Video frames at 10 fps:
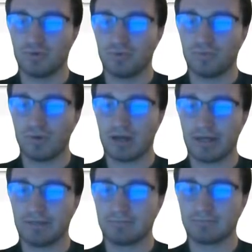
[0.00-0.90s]

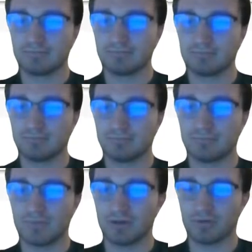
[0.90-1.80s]
y,
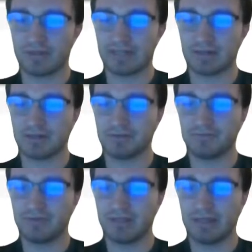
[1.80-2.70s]
or we have
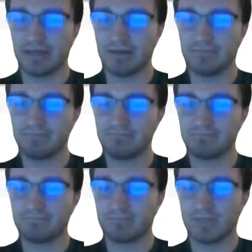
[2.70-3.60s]
m
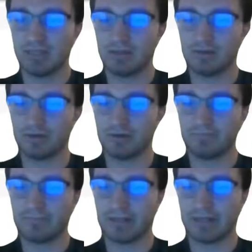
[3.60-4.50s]
here,
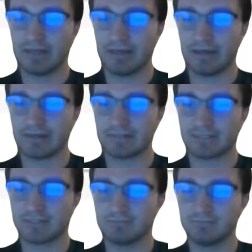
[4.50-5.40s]

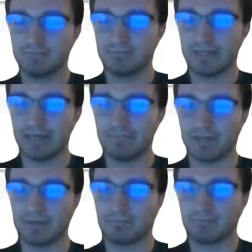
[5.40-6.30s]
x, and
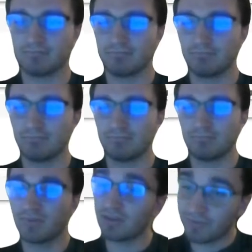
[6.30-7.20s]
b.
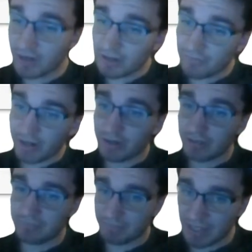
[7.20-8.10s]
The very, very
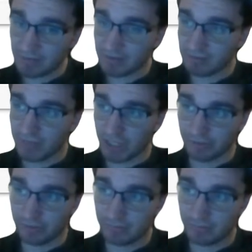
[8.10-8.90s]
basic model.